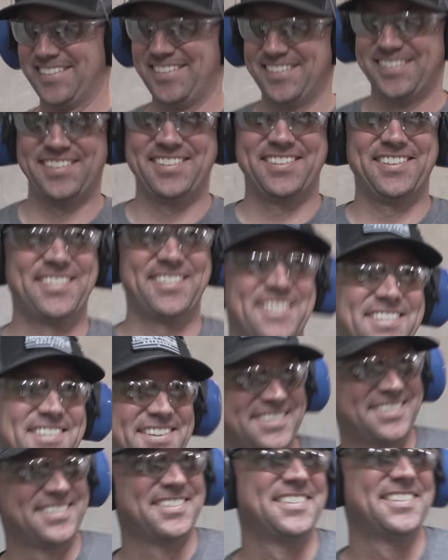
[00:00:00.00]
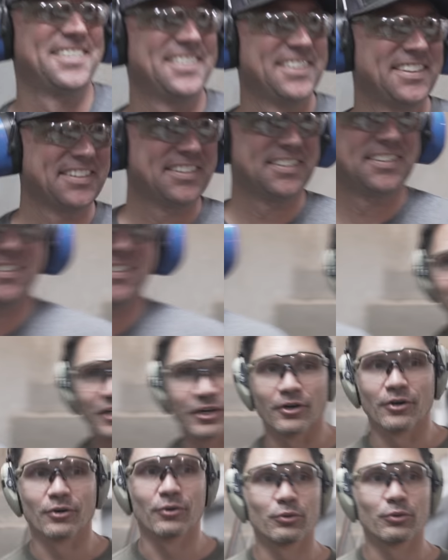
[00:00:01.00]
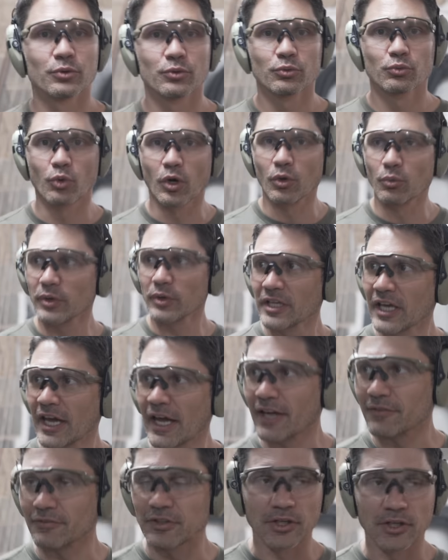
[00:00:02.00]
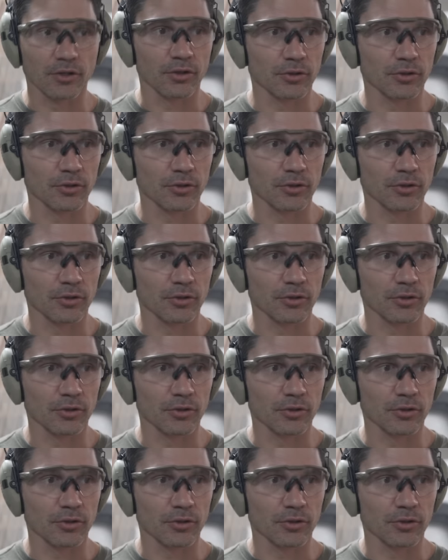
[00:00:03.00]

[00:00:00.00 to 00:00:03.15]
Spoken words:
literally no idea that we were testing 30 super carry.